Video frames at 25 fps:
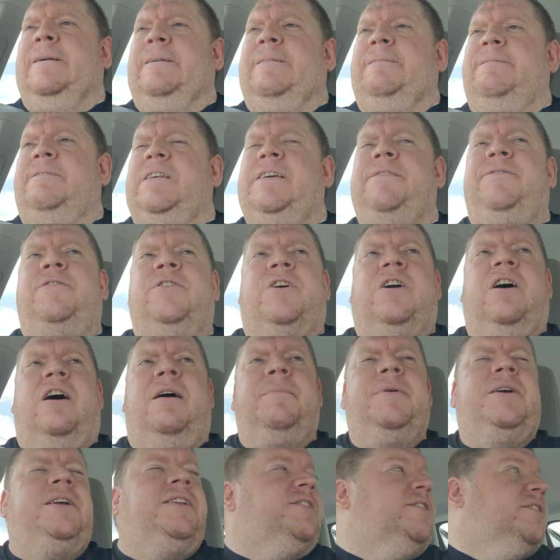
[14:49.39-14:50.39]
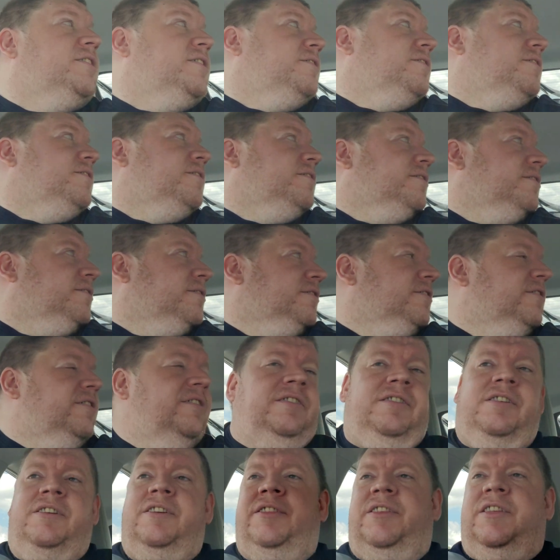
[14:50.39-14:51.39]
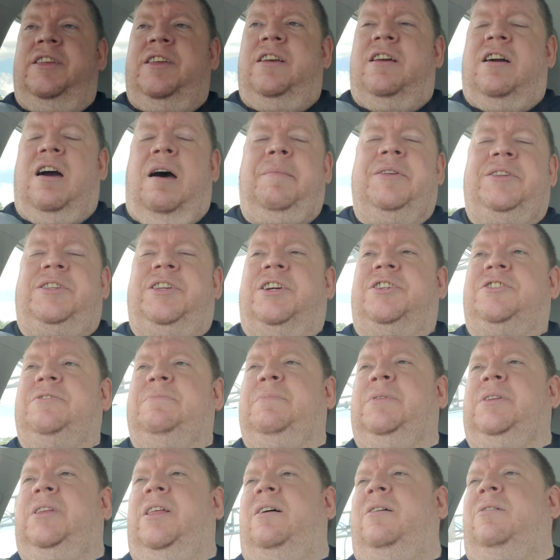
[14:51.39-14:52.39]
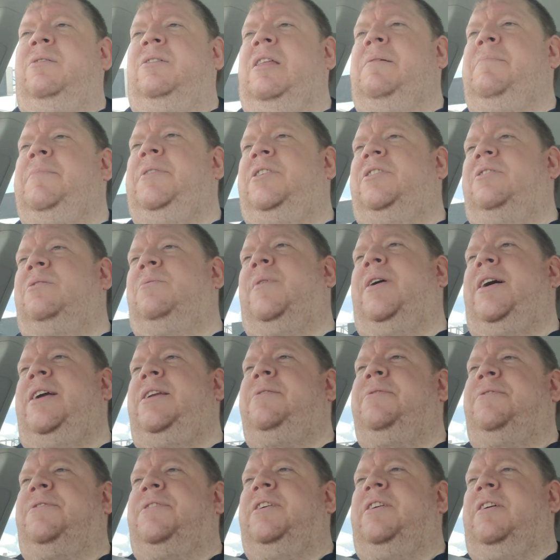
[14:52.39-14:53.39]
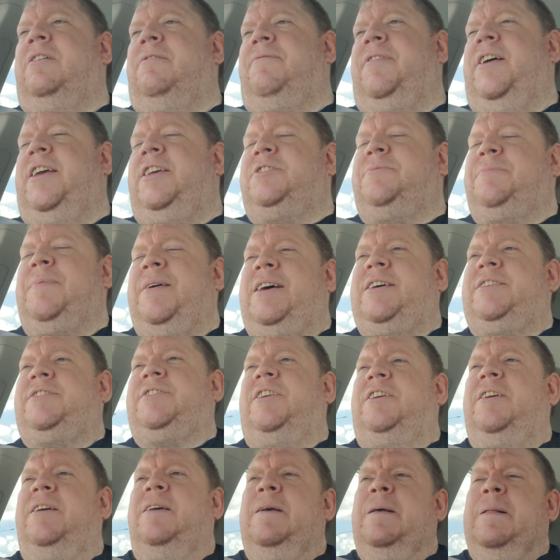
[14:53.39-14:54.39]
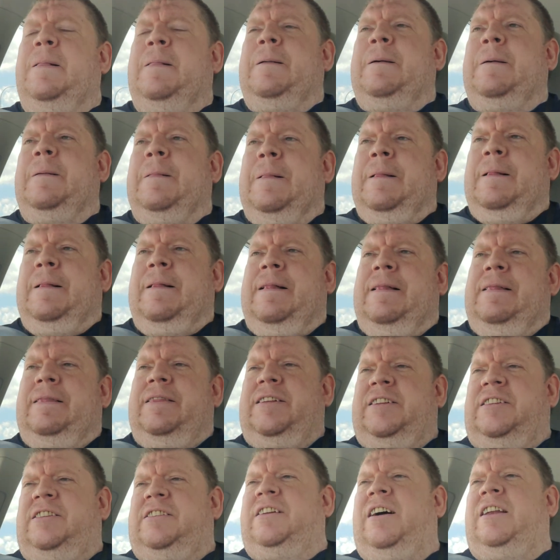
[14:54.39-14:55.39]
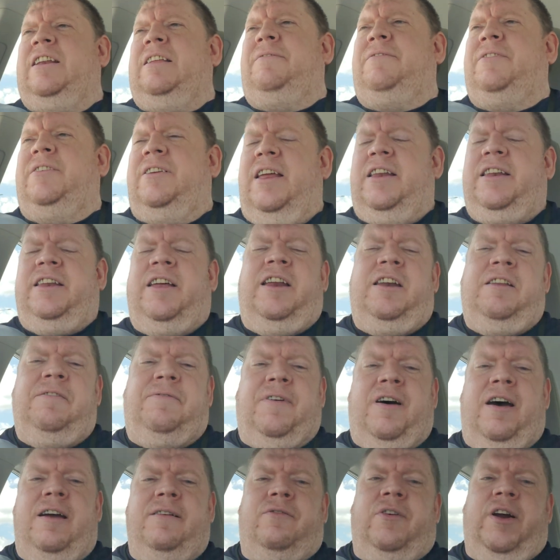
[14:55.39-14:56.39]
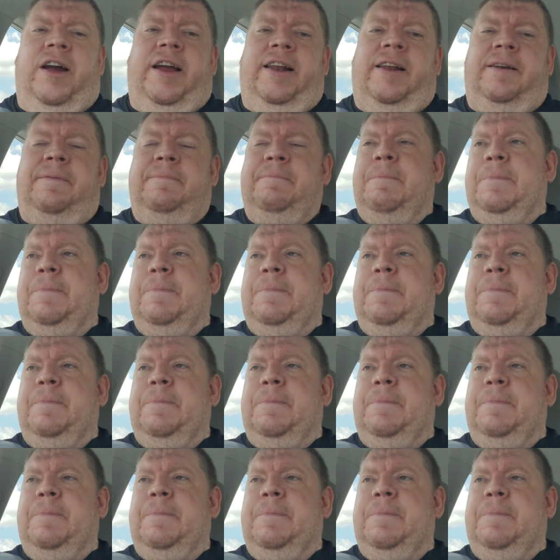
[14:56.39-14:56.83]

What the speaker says: leave your comments in the comment section below. Let me know why you think a face mask that's not even N95 rated